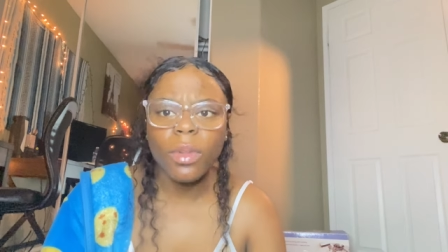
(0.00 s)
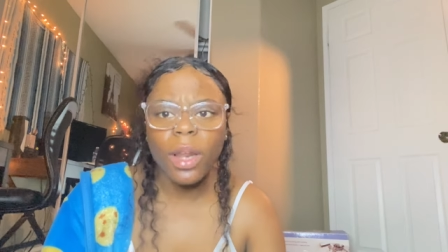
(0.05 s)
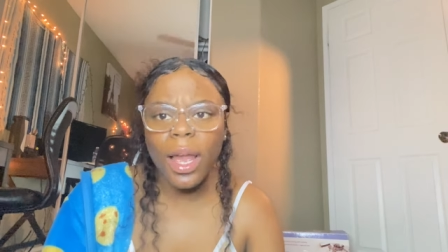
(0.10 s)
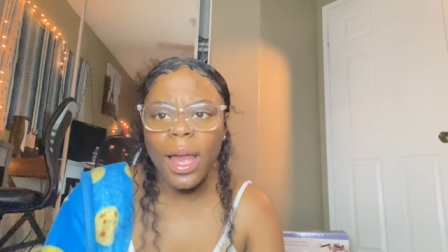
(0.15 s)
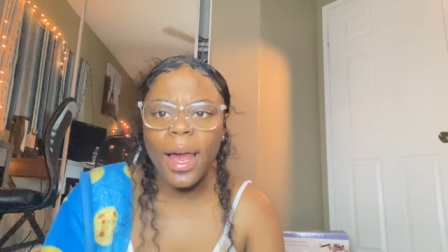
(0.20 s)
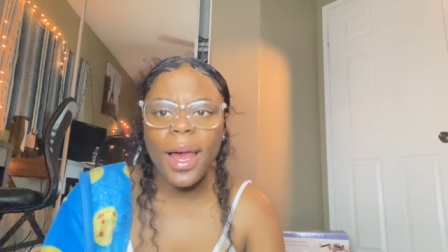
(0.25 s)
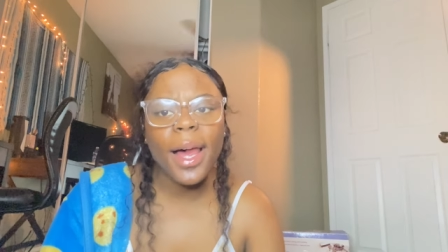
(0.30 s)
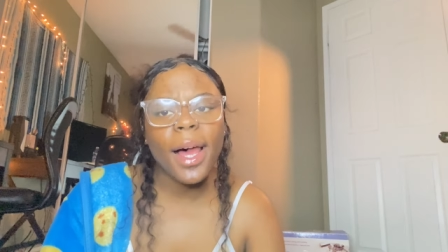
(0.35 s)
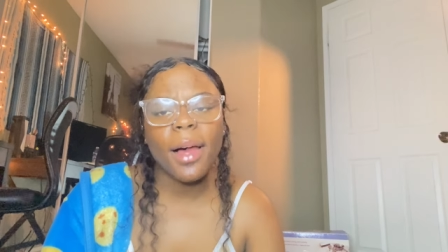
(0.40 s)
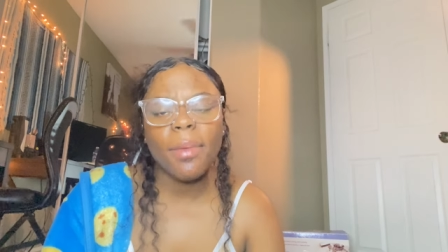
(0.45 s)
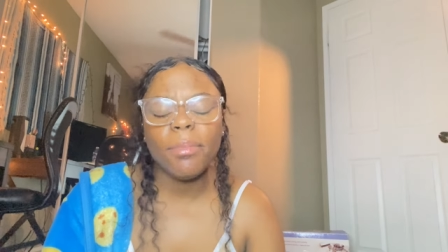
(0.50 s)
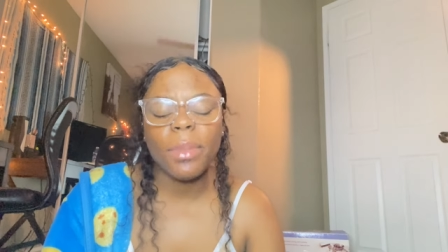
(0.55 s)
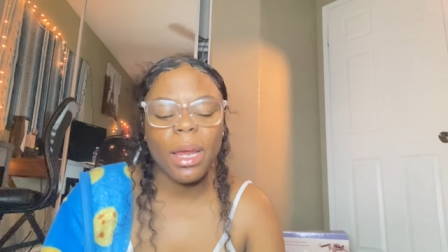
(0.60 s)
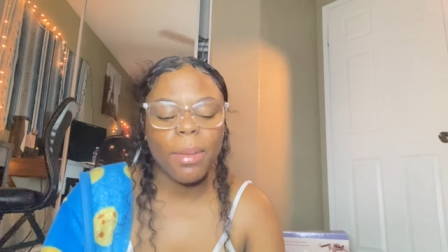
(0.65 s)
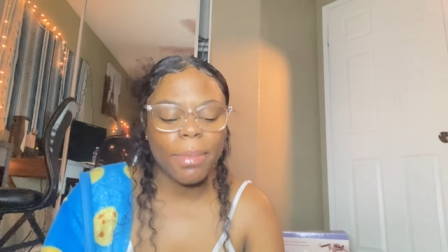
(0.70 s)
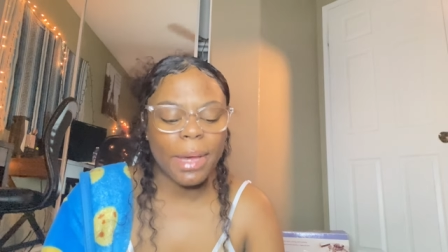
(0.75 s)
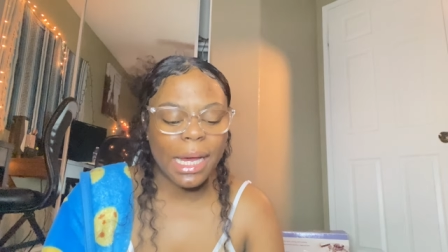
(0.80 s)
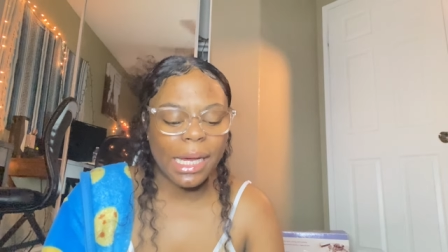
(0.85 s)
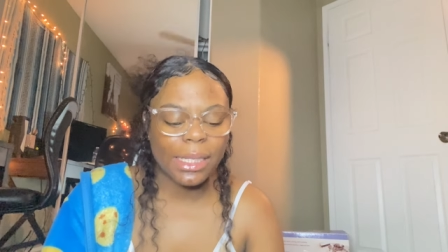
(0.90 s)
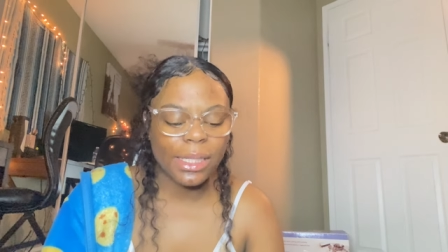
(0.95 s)
have my
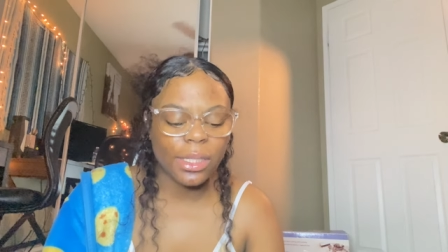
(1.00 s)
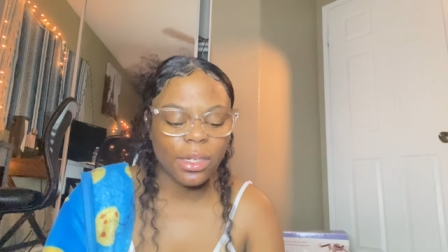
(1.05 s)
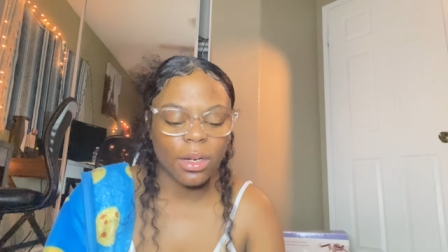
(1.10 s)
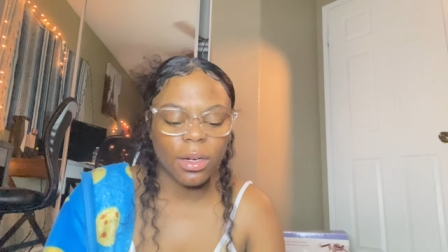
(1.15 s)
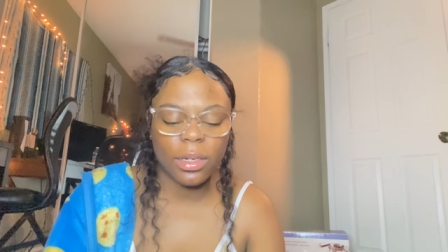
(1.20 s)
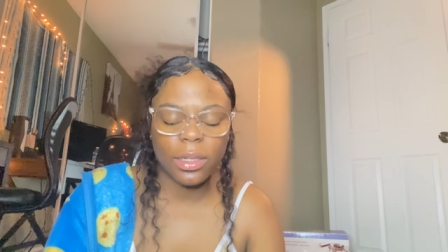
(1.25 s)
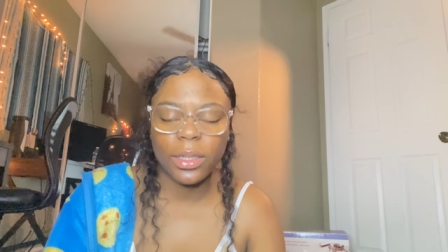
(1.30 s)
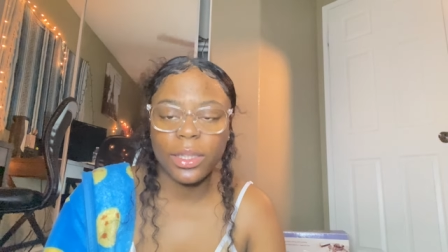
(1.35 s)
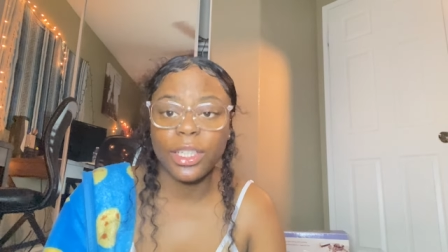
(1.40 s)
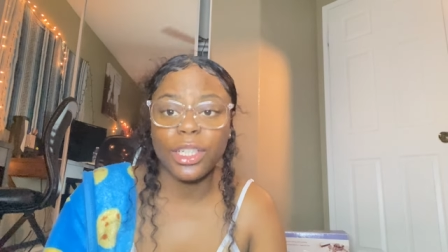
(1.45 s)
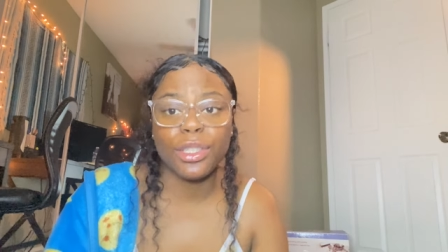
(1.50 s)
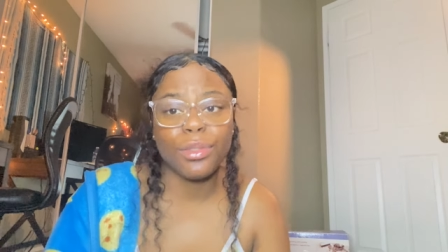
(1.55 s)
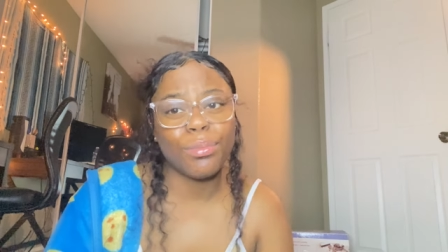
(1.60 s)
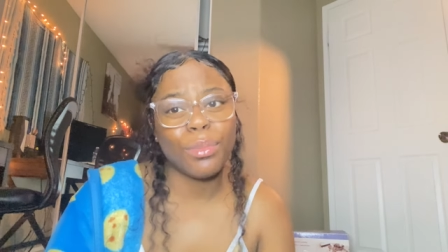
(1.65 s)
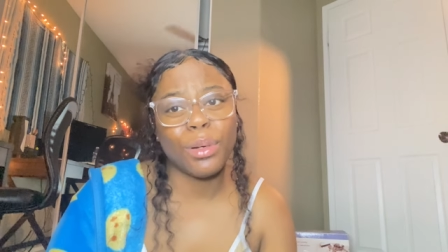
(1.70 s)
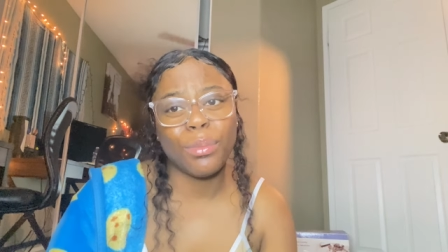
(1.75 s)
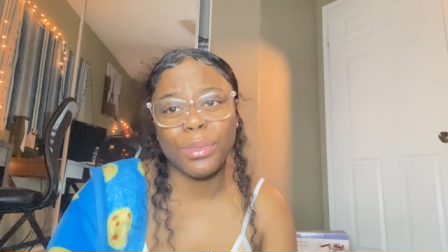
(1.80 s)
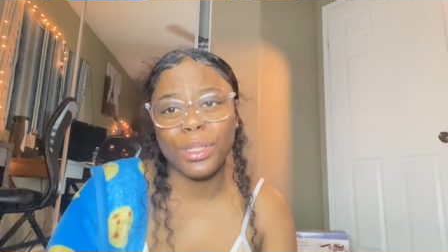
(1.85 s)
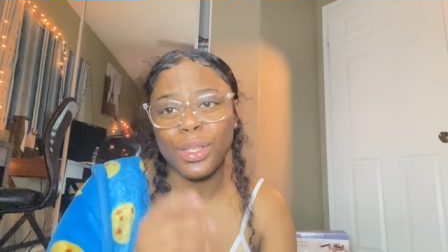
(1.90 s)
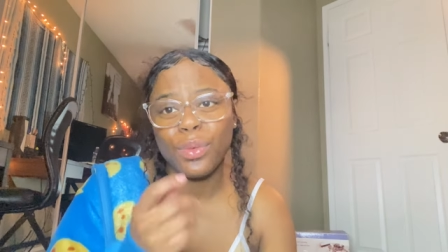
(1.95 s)
mask on, there's
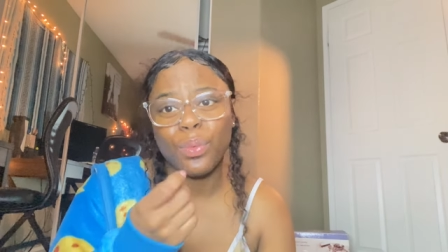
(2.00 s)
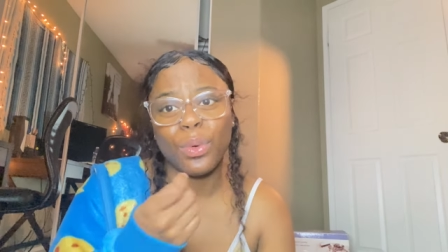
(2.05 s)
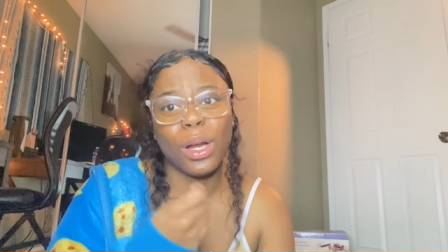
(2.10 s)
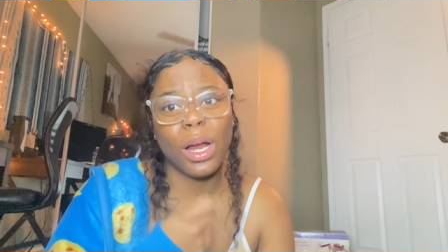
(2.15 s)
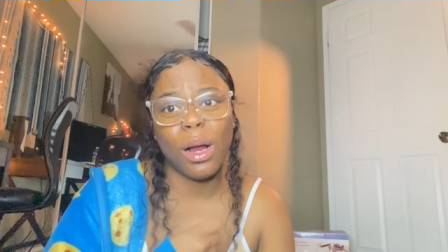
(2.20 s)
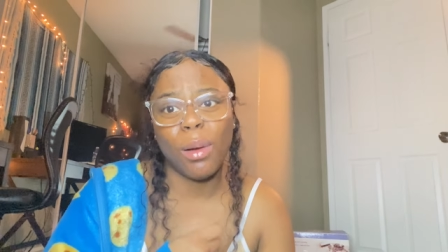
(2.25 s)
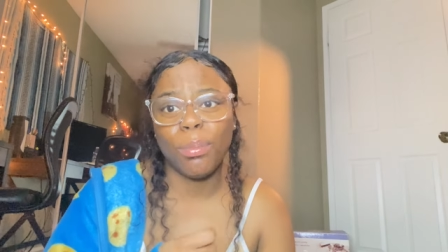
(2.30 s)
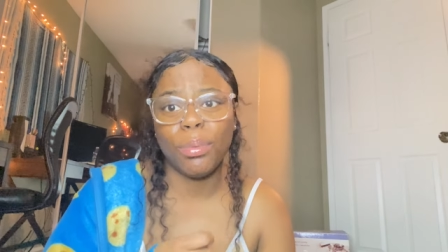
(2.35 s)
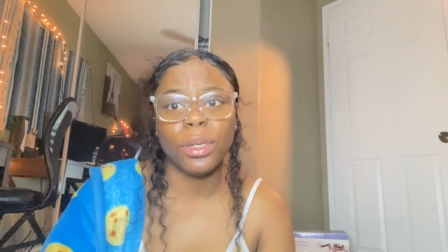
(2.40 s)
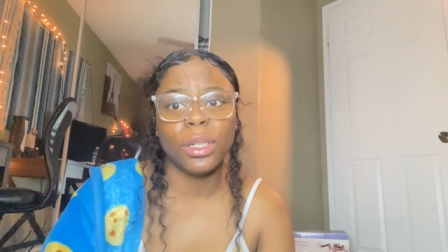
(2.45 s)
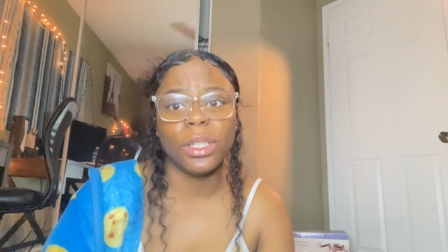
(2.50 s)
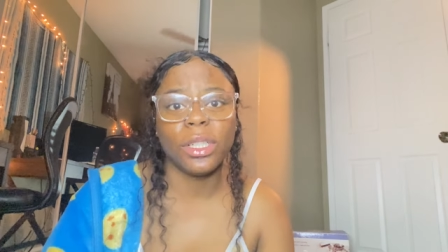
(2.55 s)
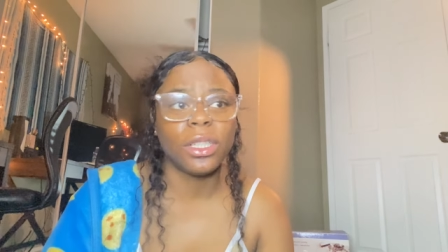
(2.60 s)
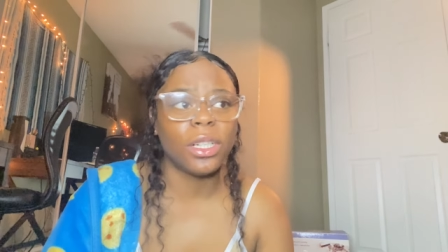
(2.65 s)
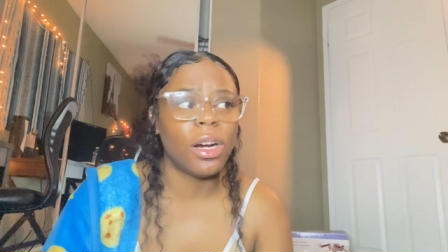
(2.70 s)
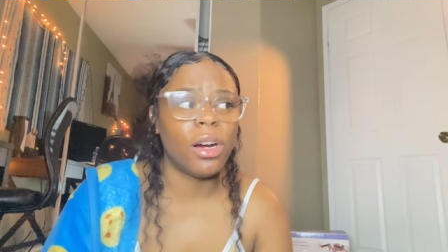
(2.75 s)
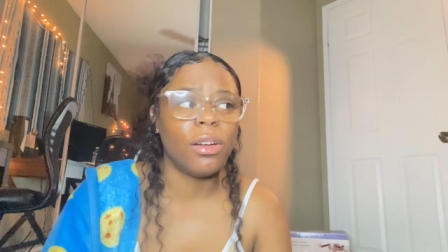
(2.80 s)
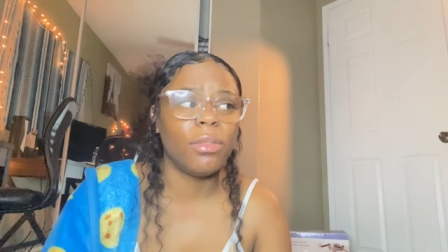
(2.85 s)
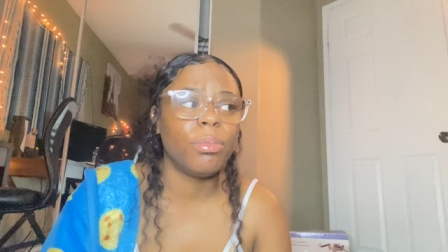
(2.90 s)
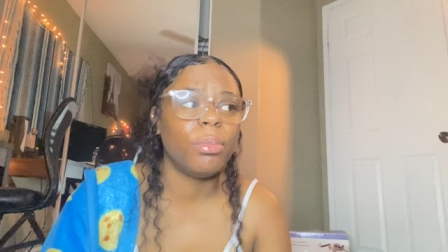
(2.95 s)
moments where I'll pull it off